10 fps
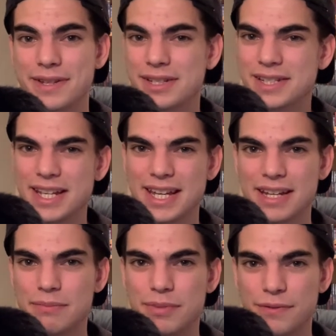
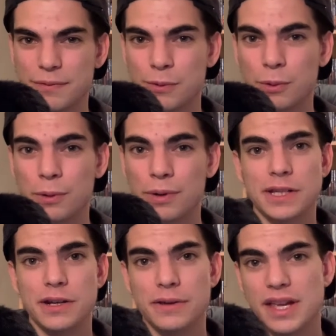seen before.
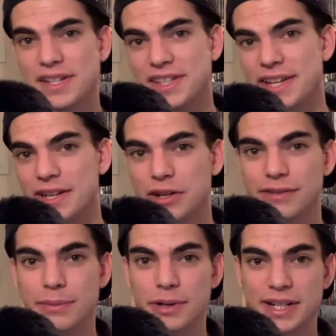You know, there's the
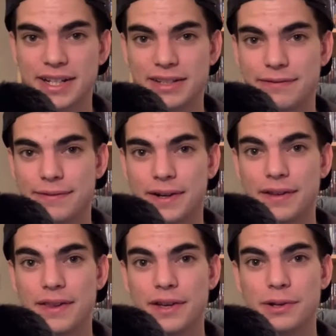overprotective
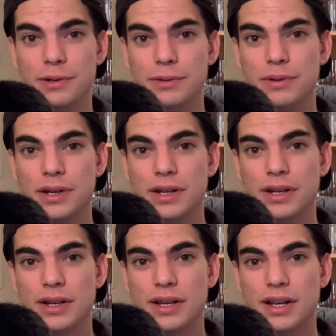father who
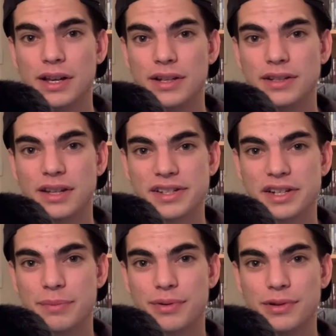
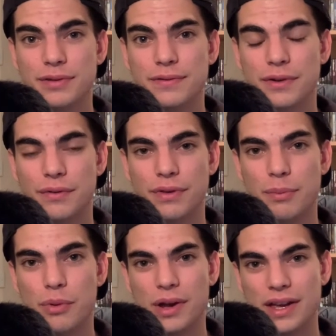doesn't approve of
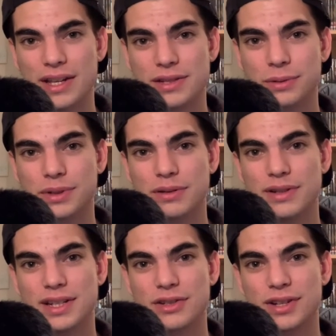the boy that his daughter
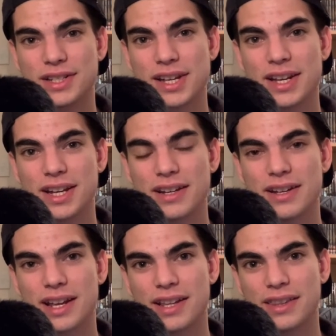is interested
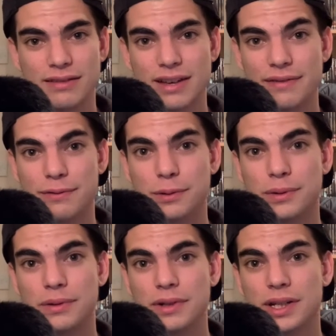in, and
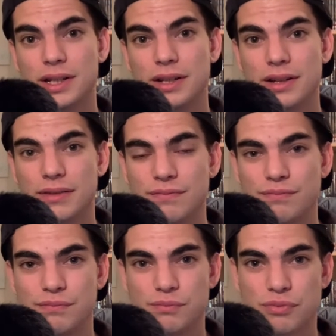therefore
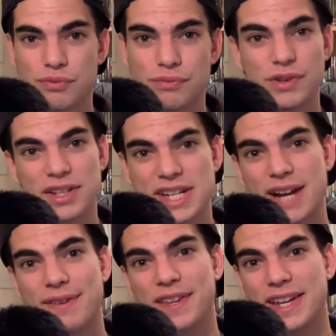does
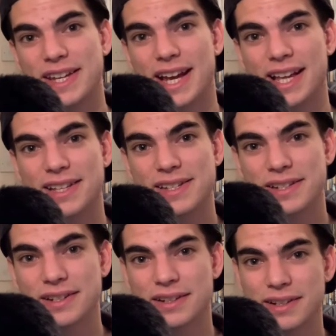everything he can
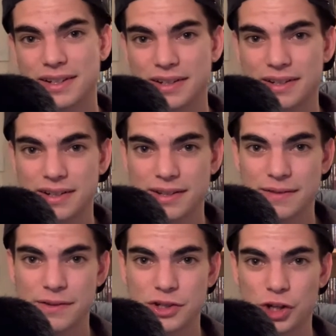to
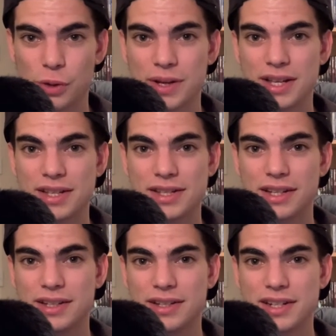show his
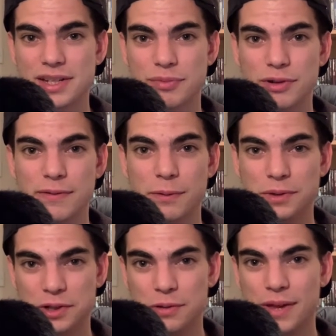disapproval
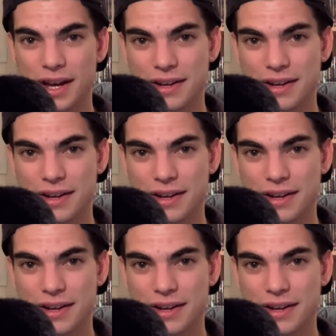to that